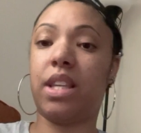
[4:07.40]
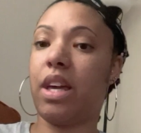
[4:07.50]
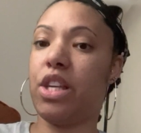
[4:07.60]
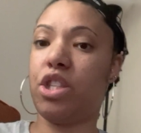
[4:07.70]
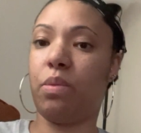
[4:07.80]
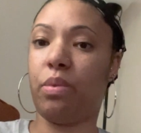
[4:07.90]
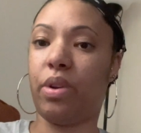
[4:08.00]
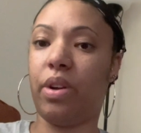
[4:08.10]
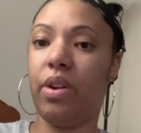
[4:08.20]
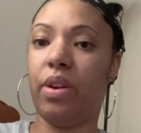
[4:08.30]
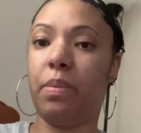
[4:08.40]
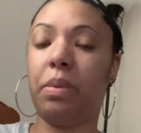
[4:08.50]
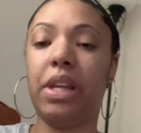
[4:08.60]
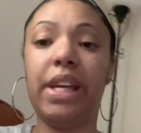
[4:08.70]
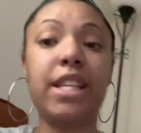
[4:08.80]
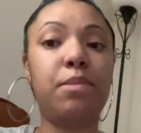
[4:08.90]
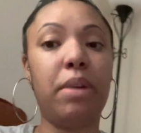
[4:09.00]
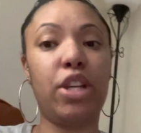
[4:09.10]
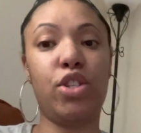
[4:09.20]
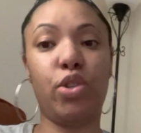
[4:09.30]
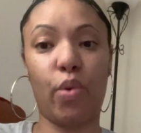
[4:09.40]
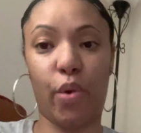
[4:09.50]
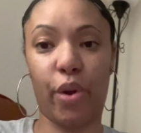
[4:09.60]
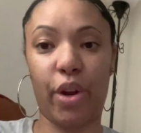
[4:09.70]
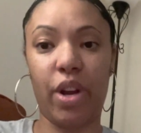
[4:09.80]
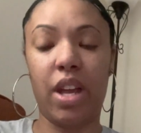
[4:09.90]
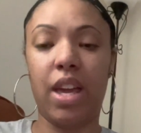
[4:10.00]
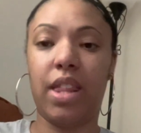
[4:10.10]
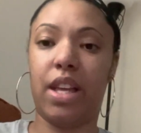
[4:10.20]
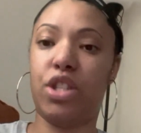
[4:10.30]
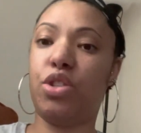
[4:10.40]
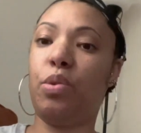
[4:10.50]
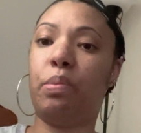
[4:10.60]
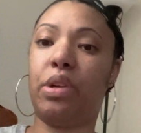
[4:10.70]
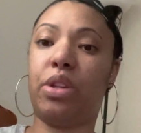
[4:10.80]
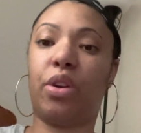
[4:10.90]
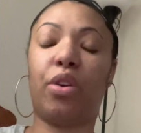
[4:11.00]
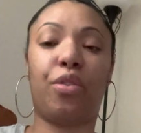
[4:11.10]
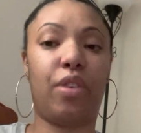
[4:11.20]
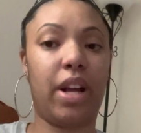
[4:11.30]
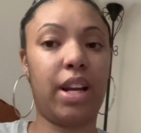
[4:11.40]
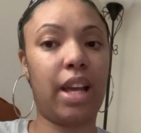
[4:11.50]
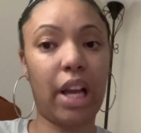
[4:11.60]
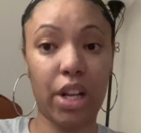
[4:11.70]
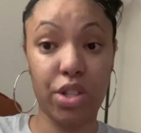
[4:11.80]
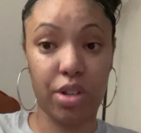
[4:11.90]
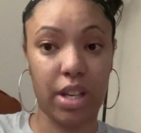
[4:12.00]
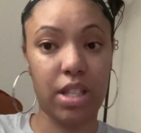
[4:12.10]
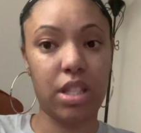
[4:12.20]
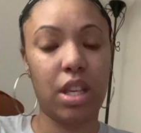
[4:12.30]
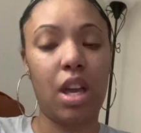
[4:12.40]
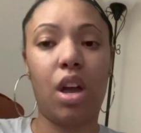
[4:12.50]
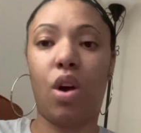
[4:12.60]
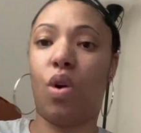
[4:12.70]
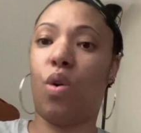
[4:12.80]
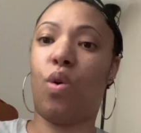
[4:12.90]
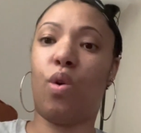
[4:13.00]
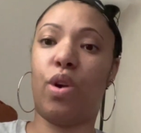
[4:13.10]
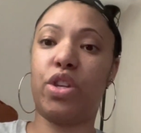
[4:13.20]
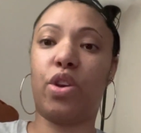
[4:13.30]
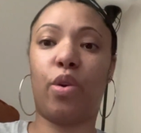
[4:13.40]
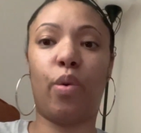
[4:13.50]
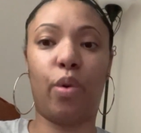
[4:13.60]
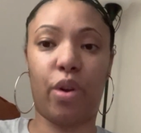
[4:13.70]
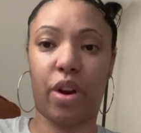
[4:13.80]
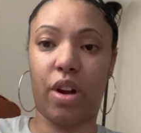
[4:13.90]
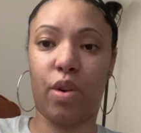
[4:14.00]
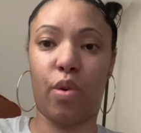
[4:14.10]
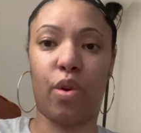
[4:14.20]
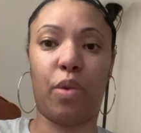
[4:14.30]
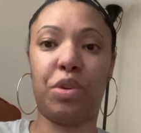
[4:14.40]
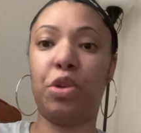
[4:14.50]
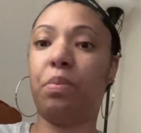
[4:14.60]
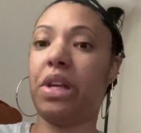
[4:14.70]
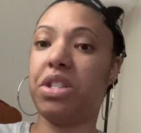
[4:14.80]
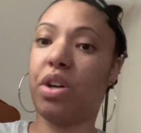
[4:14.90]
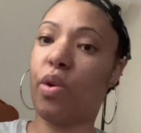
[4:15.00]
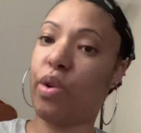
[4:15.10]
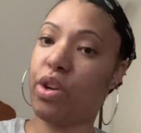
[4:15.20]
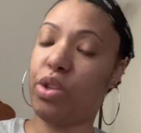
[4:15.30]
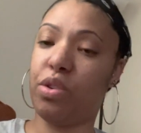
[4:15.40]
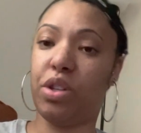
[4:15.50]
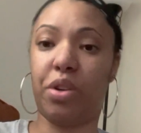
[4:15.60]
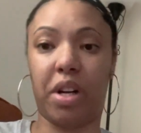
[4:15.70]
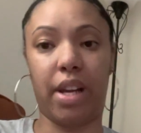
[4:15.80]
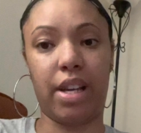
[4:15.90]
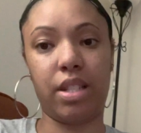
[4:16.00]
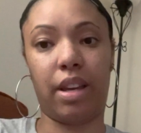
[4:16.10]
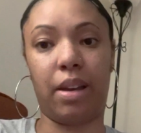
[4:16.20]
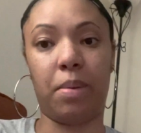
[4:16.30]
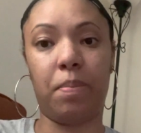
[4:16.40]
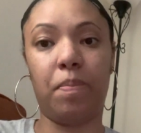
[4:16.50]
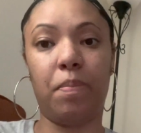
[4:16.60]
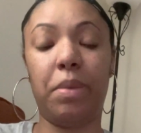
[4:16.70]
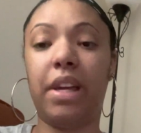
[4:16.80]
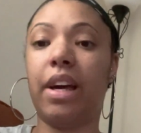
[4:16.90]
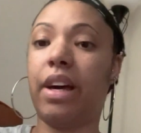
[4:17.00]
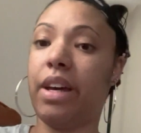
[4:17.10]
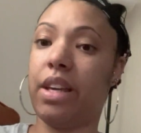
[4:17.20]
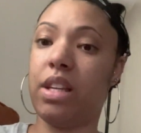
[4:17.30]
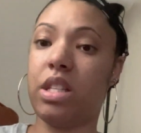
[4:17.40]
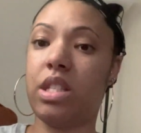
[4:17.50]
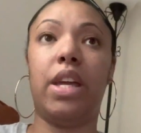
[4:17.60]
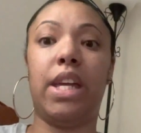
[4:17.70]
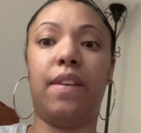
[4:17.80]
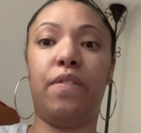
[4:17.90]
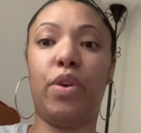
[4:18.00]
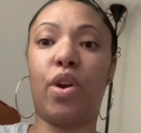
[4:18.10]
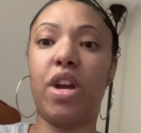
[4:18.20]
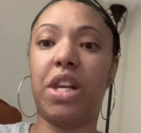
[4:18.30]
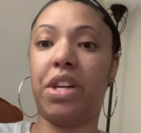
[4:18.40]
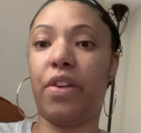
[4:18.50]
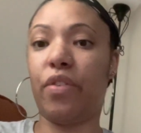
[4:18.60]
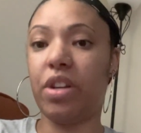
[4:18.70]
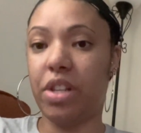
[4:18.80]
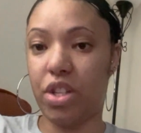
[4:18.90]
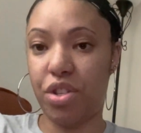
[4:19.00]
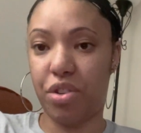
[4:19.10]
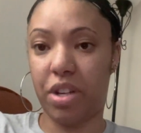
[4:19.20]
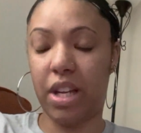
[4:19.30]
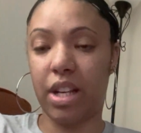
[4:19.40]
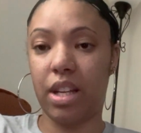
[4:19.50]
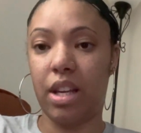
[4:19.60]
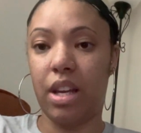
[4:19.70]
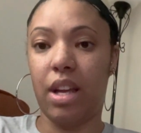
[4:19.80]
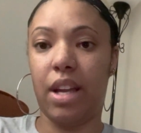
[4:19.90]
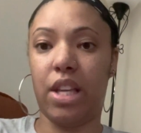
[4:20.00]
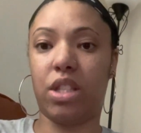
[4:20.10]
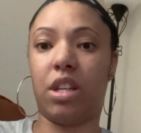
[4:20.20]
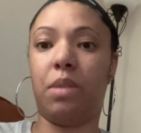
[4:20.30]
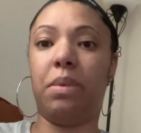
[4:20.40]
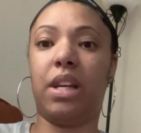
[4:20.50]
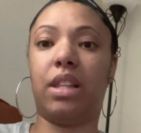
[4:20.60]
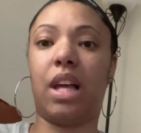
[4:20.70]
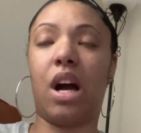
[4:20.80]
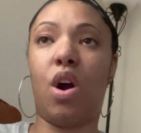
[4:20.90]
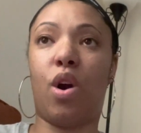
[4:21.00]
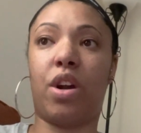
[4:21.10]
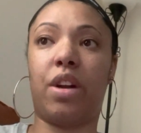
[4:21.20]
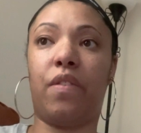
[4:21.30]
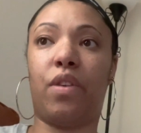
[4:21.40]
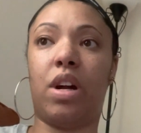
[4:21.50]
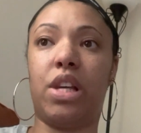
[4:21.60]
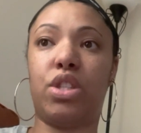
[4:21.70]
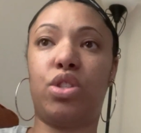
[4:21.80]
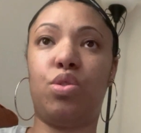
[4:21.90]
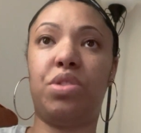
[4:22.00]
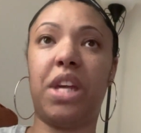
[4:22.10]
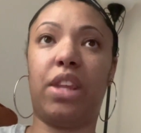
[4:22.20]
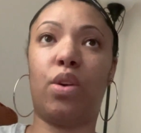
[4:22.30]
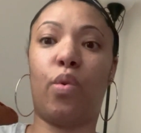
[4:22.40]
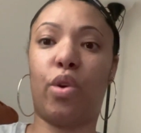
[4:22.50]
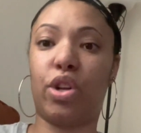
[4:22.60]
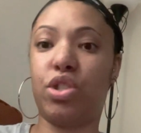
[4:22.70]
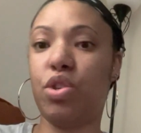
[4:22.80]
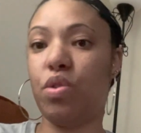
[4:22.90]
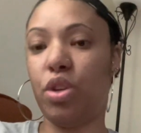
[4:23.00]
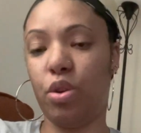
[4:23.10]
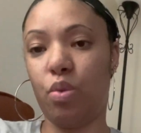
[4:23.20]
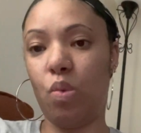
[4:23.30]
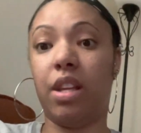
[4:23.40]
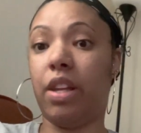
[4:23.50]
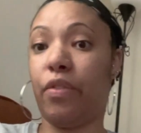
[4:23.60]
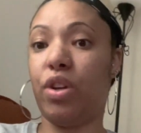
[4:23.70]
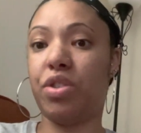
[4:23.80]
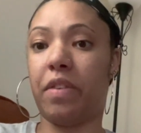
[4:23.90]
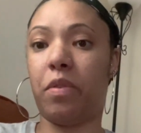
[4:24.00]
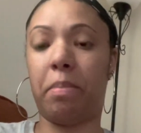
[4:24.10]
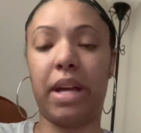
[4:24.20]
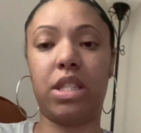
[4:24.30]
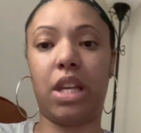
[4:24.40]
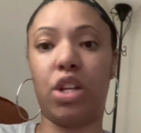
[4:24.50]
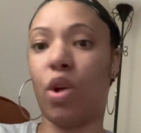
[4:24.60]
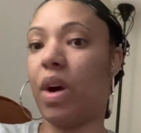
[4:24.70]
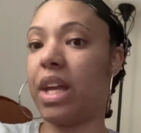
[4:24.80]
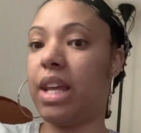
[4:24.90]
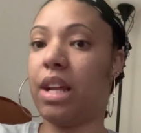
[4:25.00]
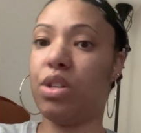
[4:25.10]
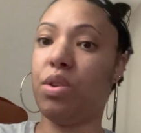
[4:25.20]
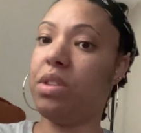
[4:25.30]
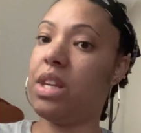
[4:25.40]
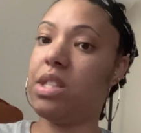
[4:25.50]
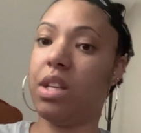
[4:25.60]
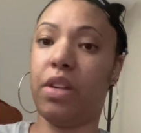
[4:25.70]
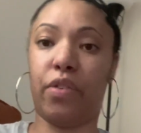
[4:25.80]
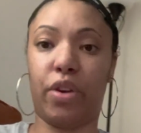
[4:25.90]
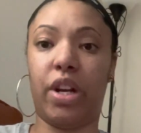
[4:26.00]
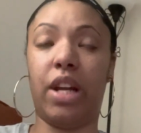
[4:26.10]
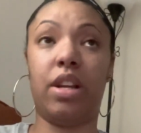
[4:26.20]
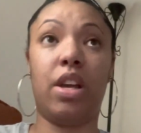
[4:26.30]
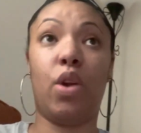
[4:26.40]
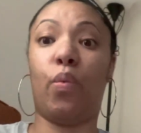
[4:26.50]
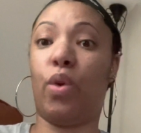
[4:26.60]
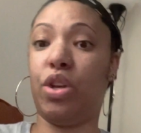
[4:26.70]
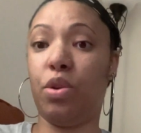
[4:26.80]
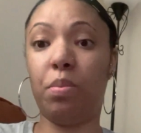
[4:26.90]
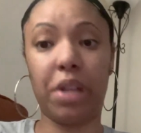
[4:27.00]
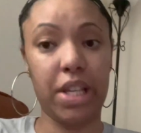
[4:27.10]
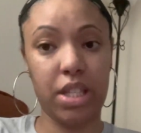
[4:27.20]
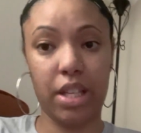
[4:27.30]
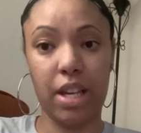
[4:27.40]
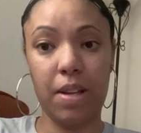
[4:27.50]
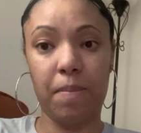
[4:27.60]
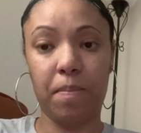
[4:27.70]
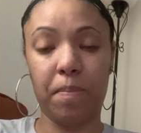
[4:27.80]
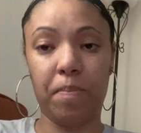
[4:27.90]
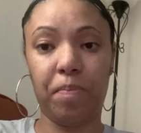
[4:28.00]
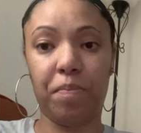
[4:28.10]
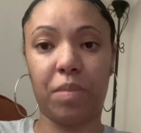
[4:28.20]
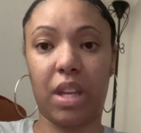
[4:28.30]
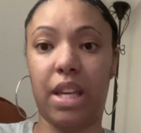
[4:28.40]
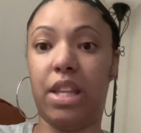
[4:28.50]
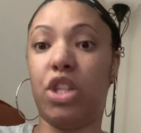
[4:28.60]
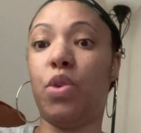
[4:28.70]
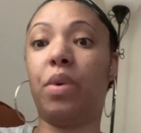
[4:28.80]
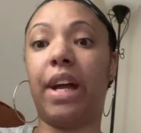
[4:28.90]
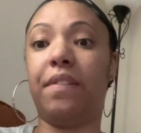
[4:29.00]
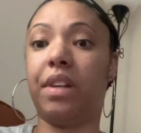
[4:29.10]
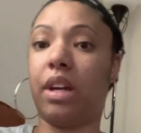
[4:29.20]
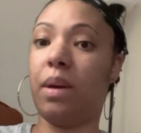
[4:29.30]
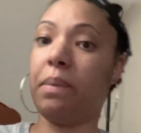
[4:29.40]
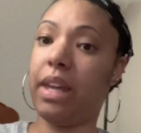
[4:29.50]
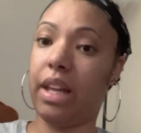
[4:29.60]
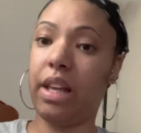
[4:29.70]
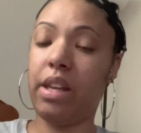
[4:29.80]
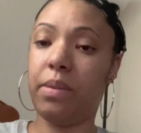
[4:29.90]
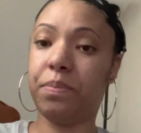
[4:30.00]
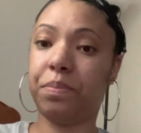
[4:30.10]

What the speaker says: a customer, please make sure that you put the correct address on your order or when you place your order through the DoorDash app. Because if you're in a different district, it's going to be a lot harder for us to take the order to you. Delivery driver might say, no, I cannot do this. Deliver it where you placed it. And then you would have to come get it.